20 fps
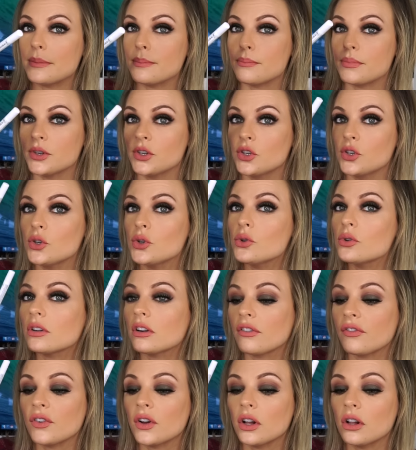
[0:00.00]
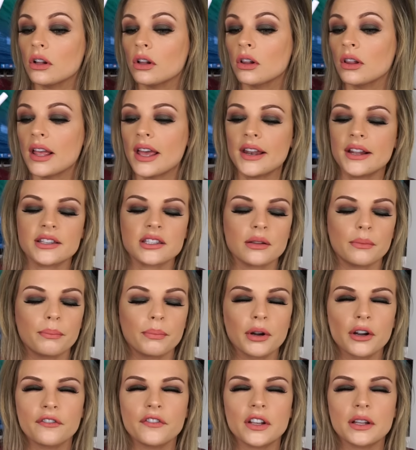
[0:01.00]
Beautiful, and it's the
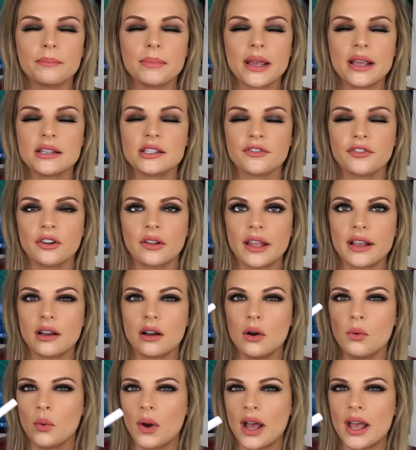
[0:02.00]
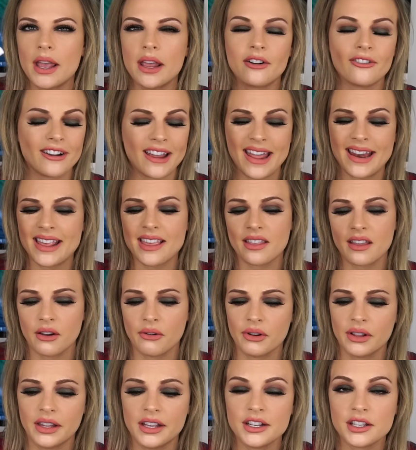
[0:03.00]
perfect base for like a white or anything
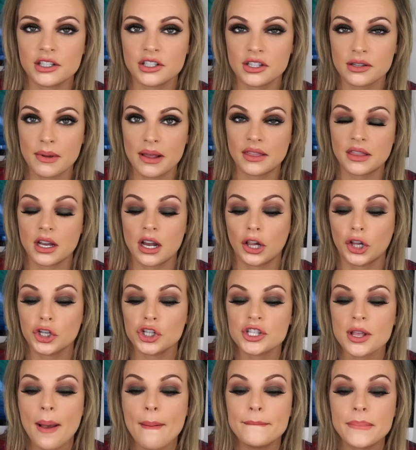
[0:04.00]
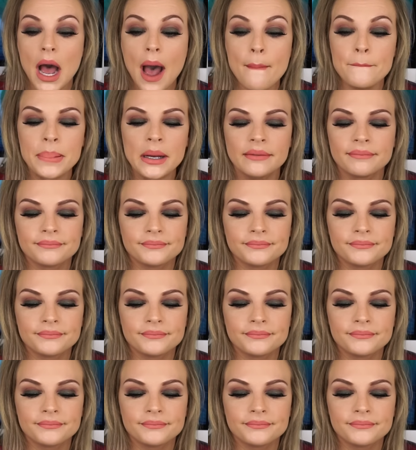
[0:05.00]
really, just to make the colors pop.